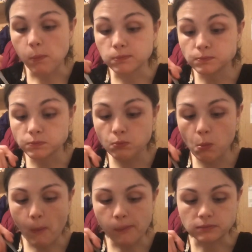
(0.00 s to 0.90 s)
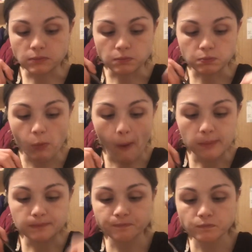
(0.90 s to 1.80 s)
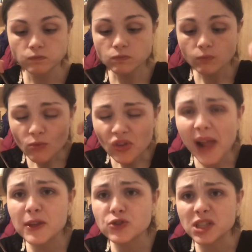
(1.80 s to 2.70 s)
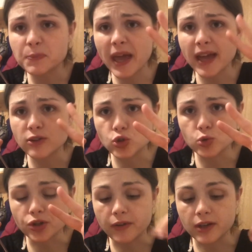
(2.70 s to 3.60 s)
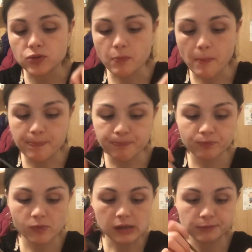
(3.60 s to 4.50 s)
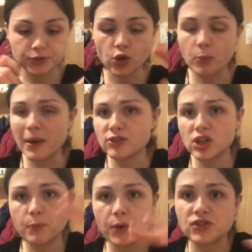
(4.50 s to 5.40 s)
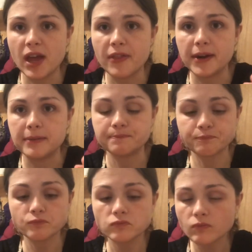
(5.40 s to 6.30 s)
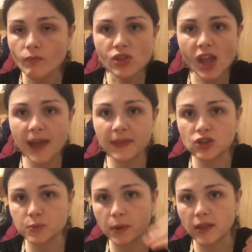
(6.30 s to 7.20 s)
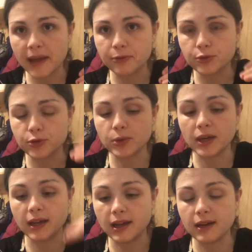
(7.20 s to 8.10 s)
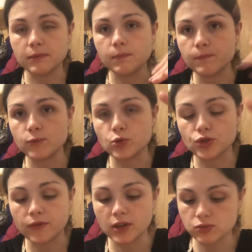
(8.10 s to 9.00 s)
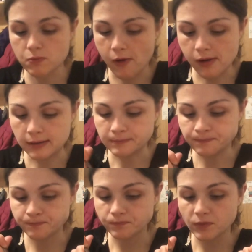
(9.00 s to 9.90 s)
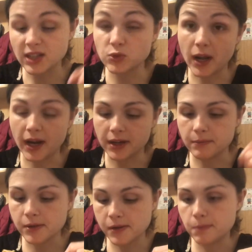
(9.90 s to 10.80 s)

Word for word: Mmm. And this recipe has two servings. So basically put it together and then just put lime through it and two servings. That's what I did.